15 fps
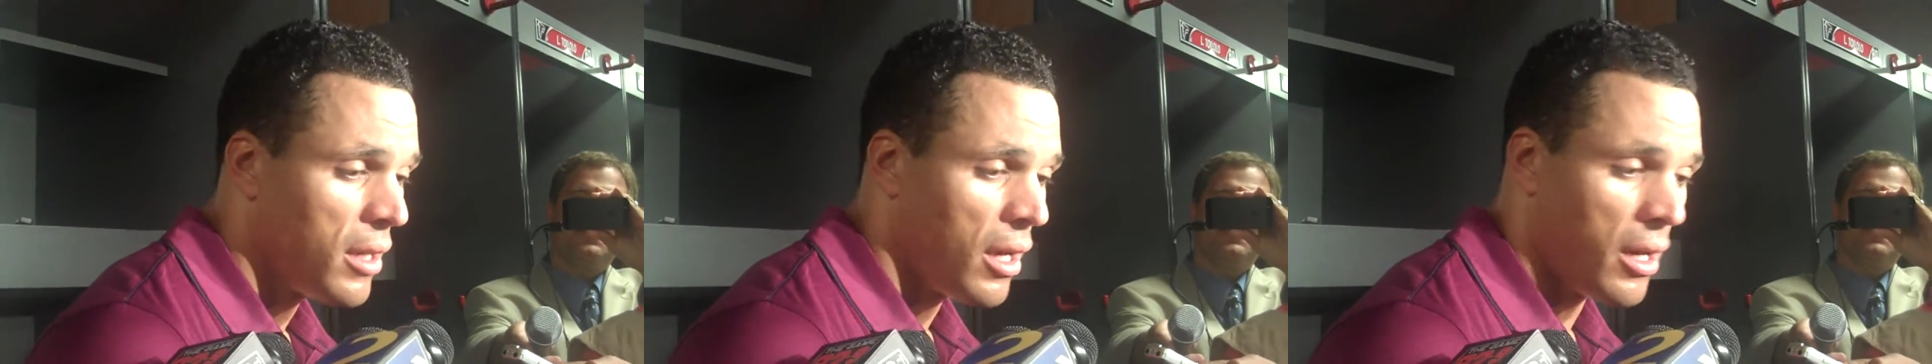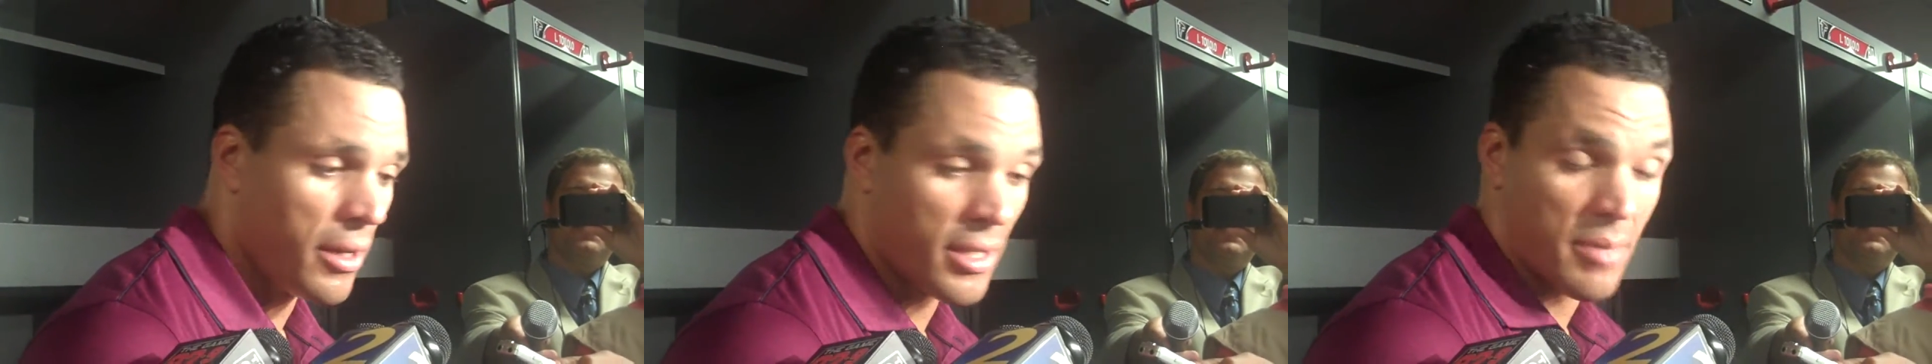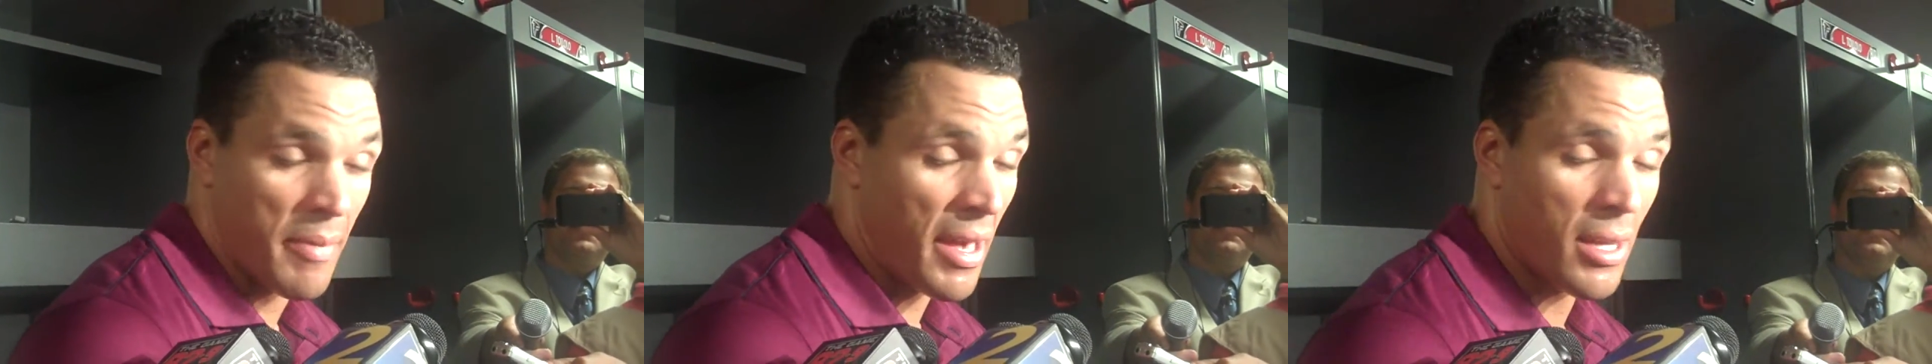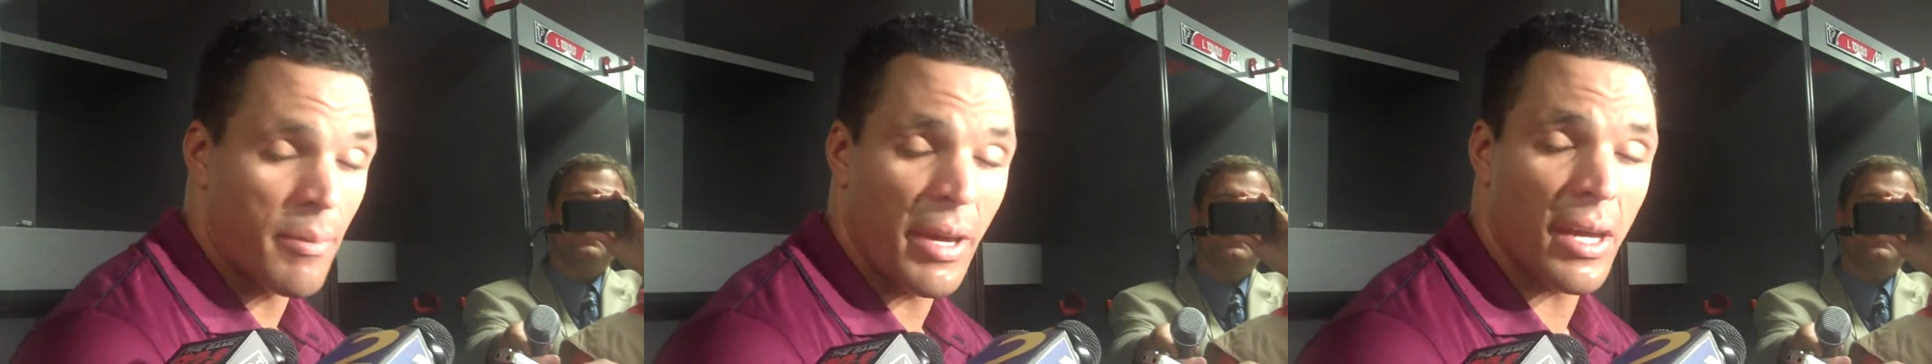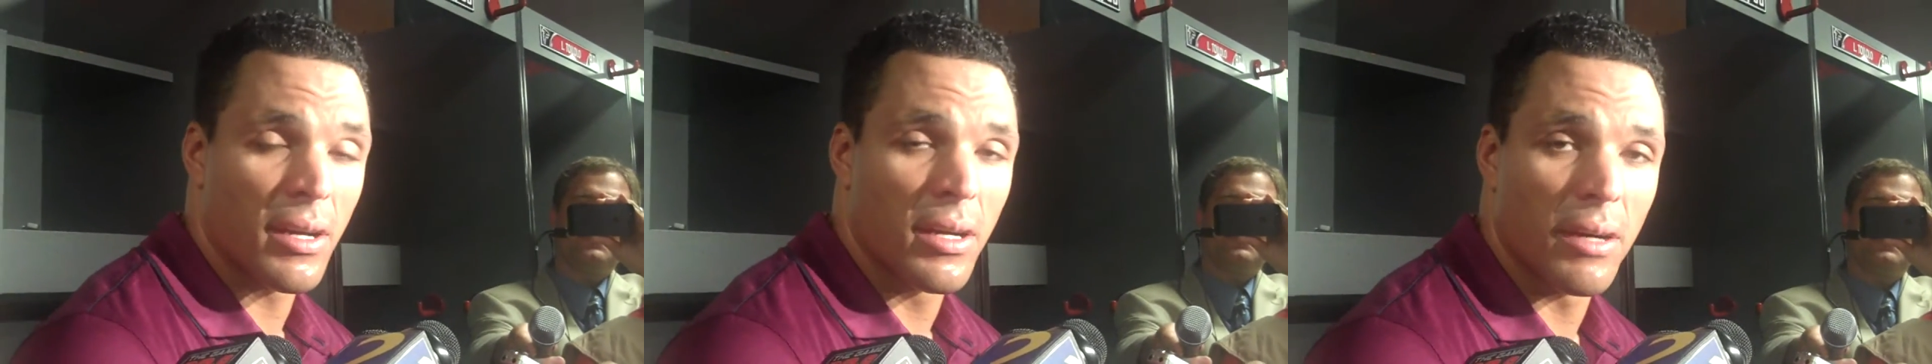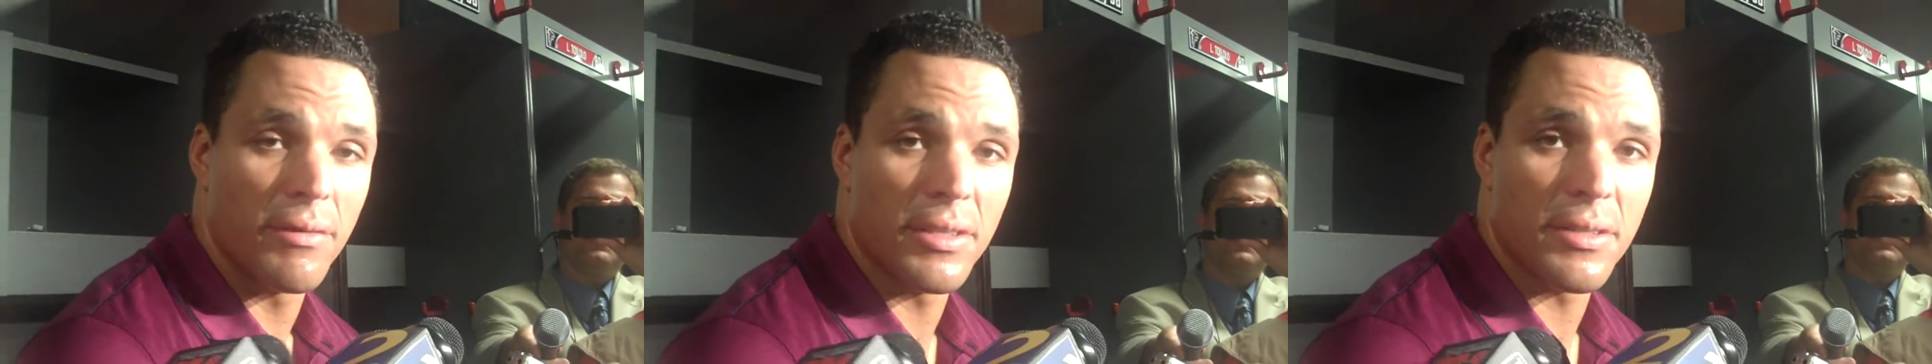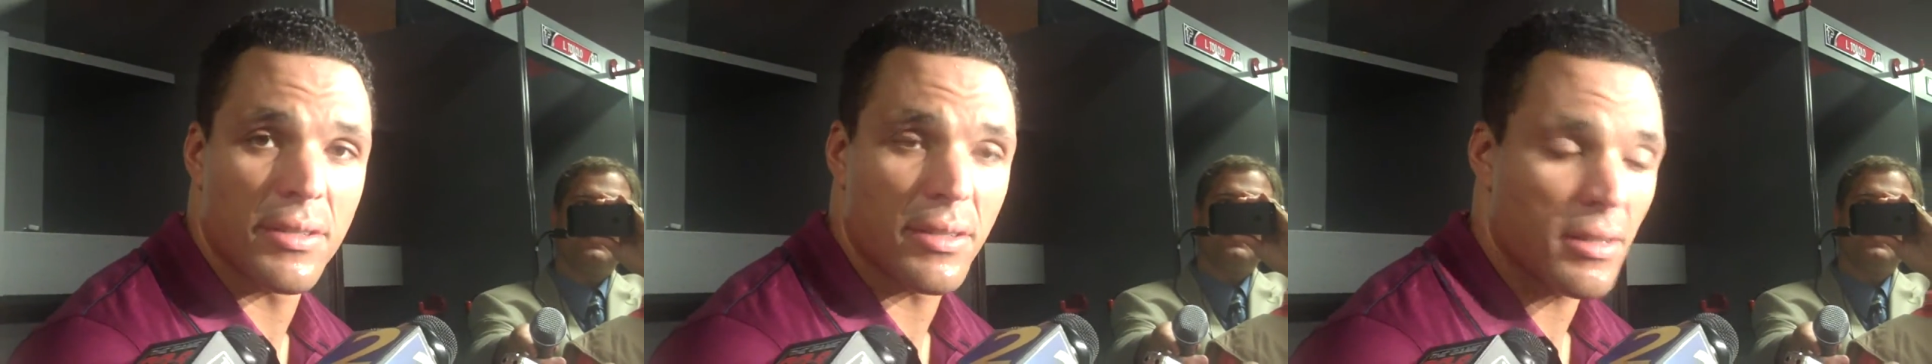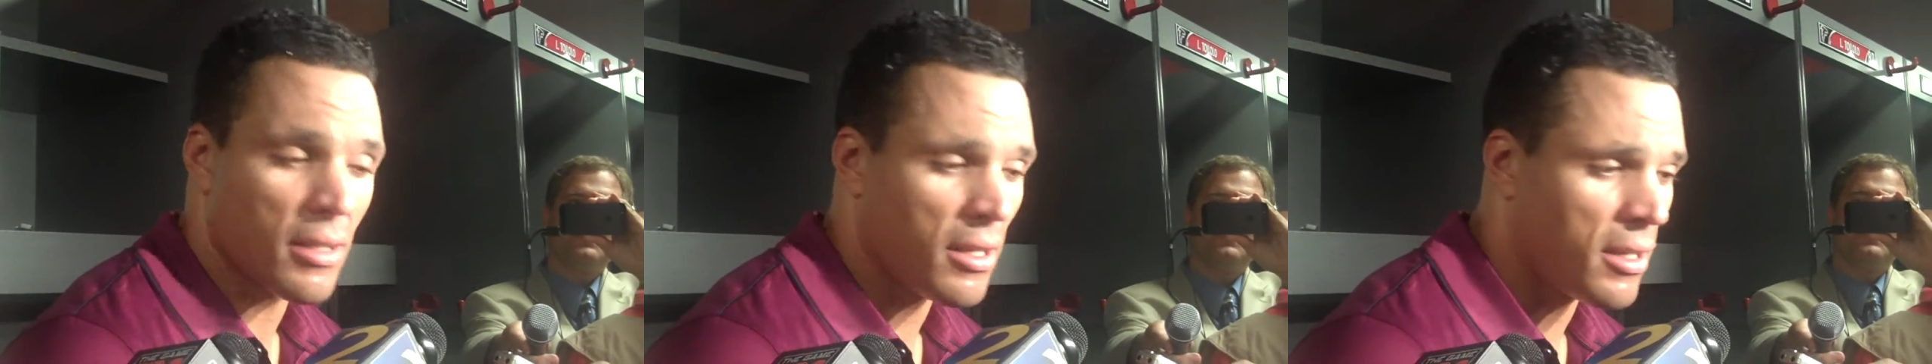Uh, it's man-to-man
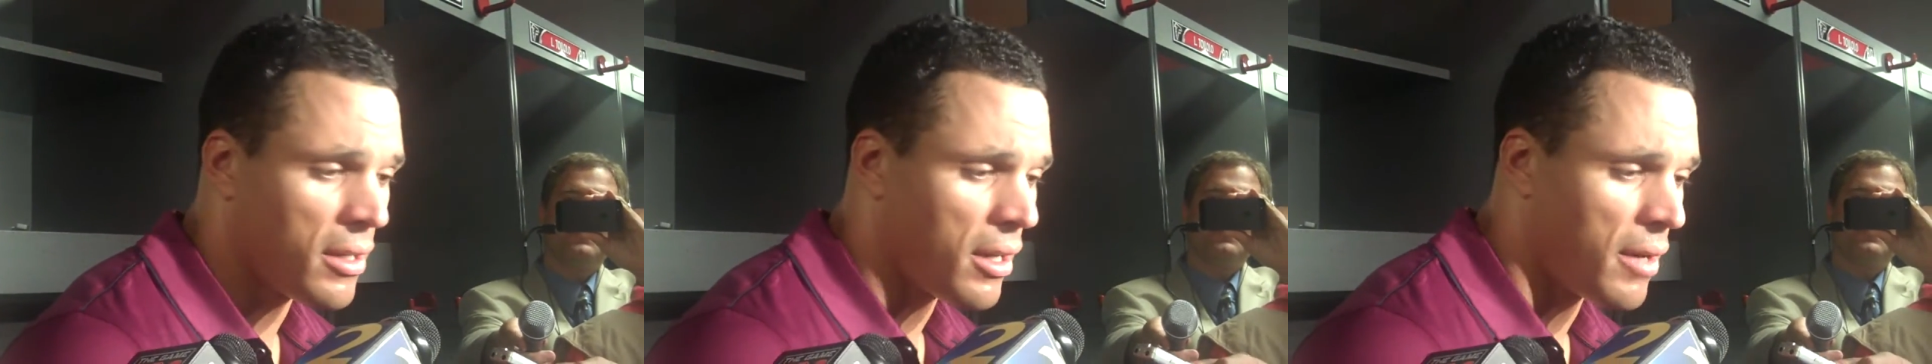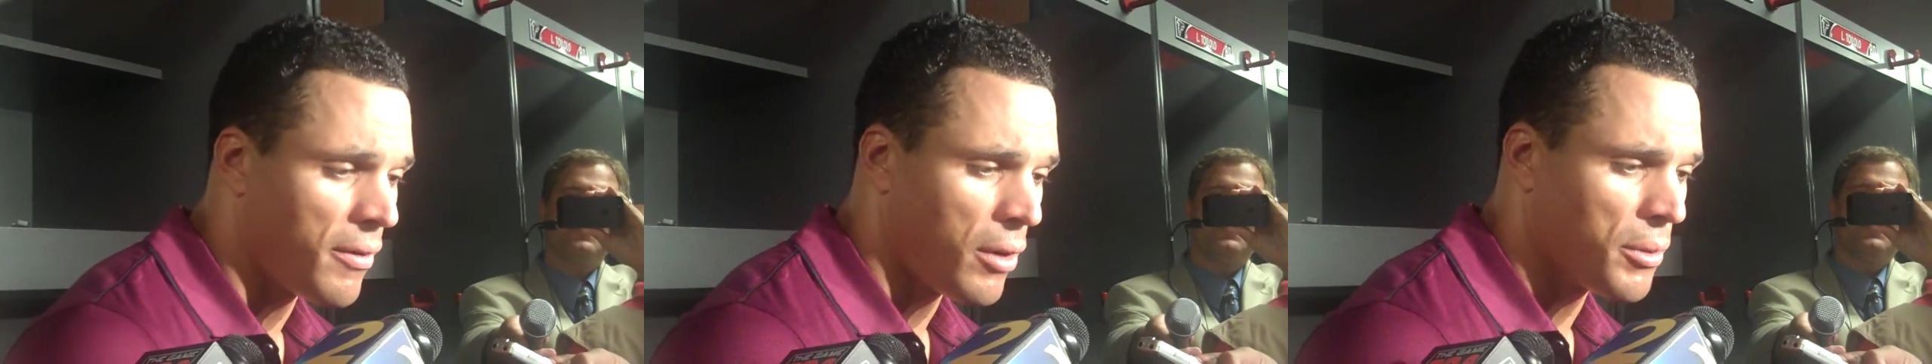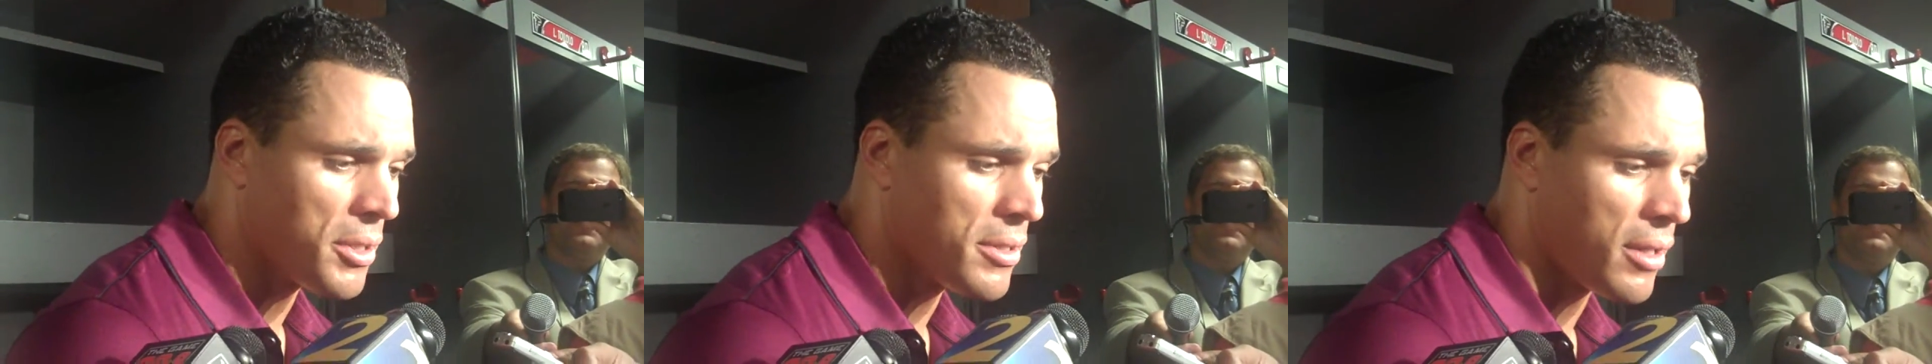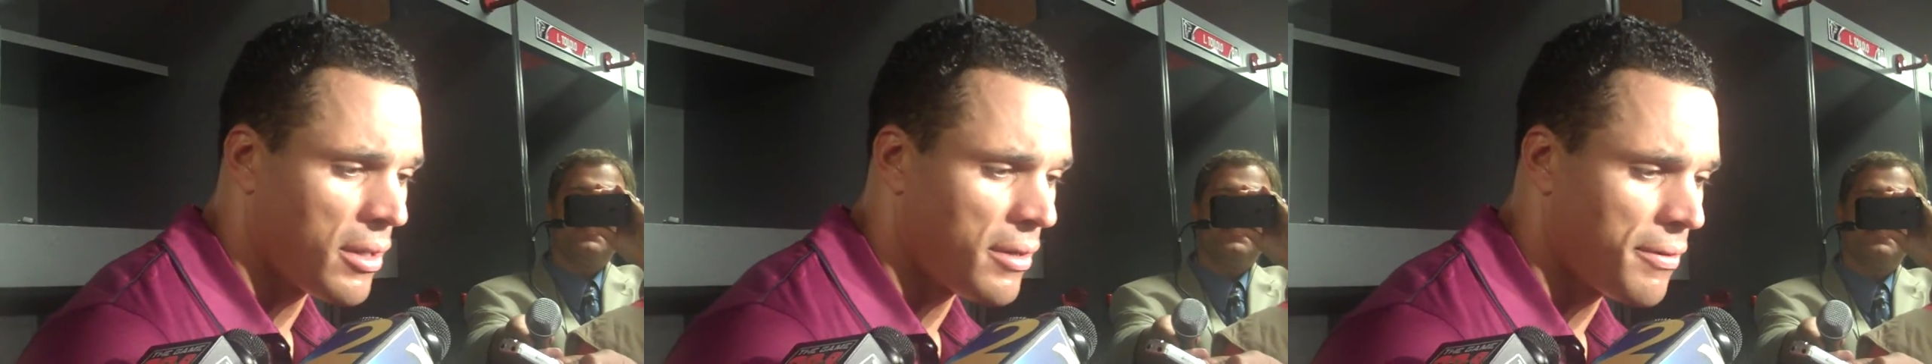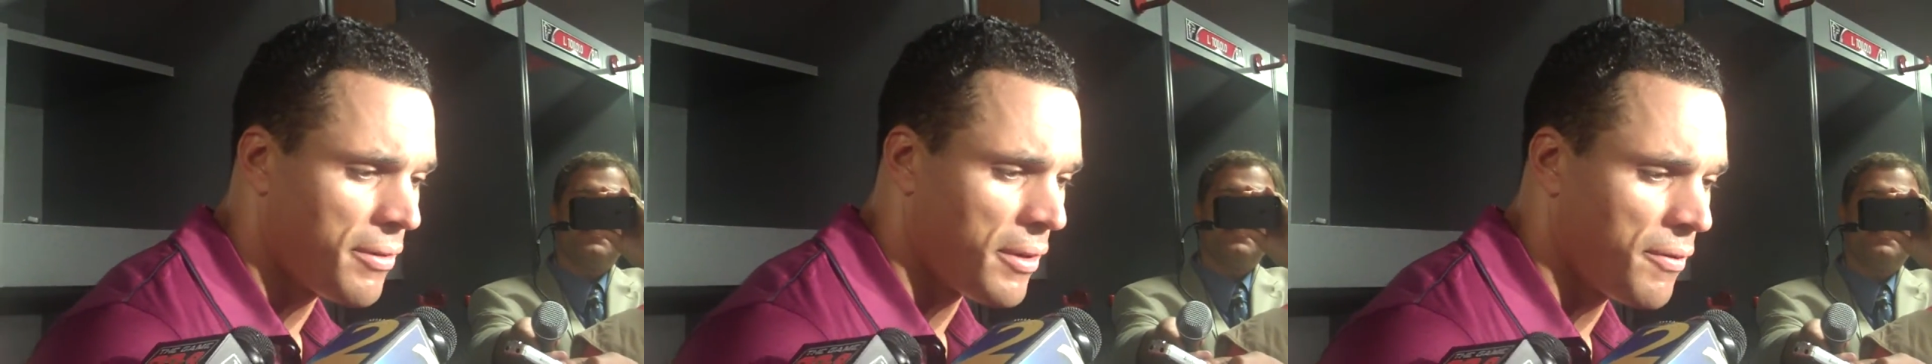coverage. Uh, I've always said if,